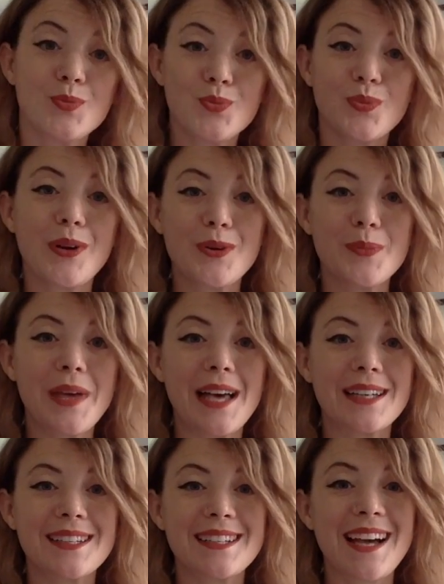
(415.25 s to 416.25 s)
Welcome
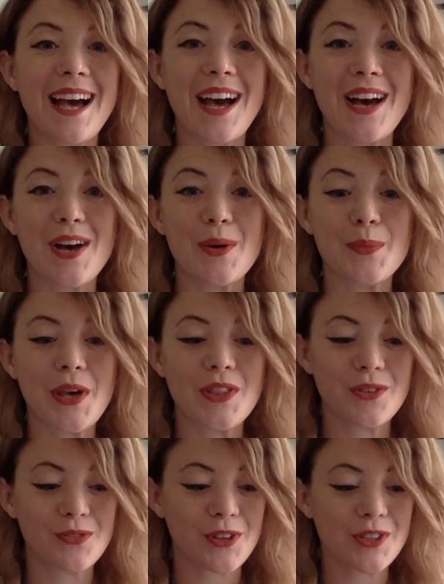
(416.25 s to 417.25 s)
back.
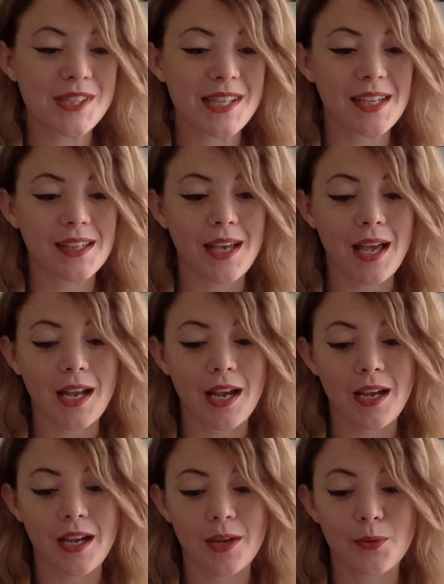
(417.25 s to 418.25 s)
The first thing that
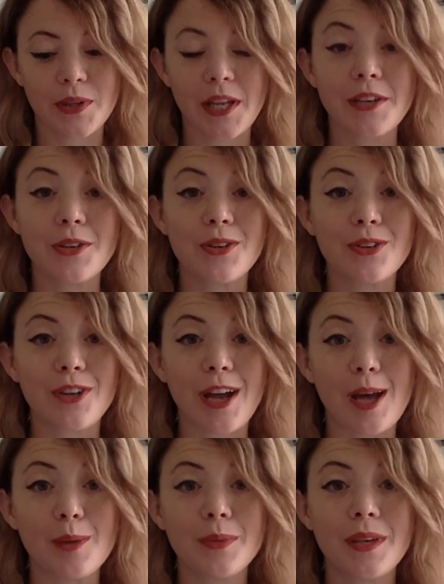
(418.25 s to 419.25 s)
I would like you to
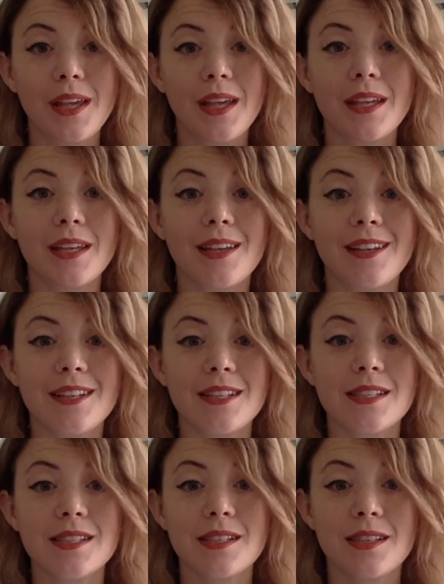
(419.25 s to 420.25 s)
grab is